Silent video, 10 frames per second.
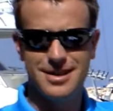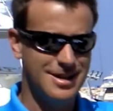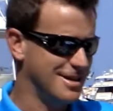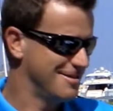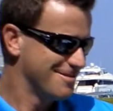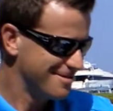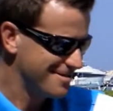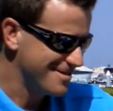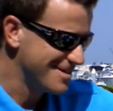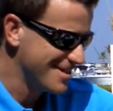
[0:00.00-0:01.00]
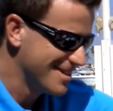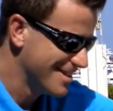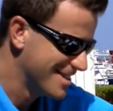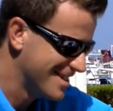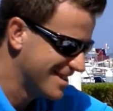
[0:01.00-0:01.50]

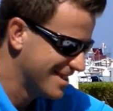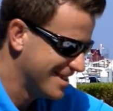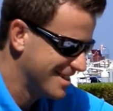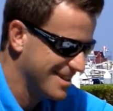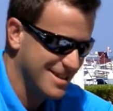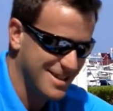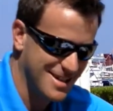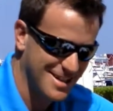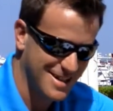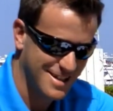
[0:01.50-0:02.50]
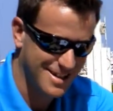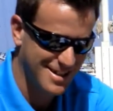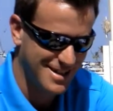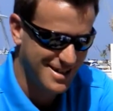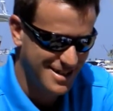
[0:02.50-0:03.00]

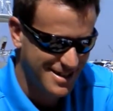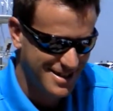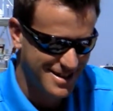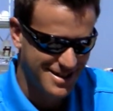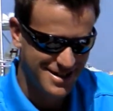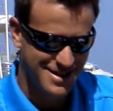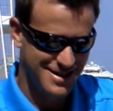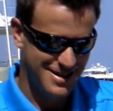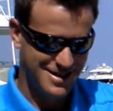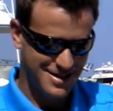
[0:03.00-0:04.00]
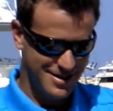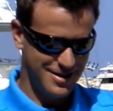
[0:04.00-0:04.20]
(no one is talking)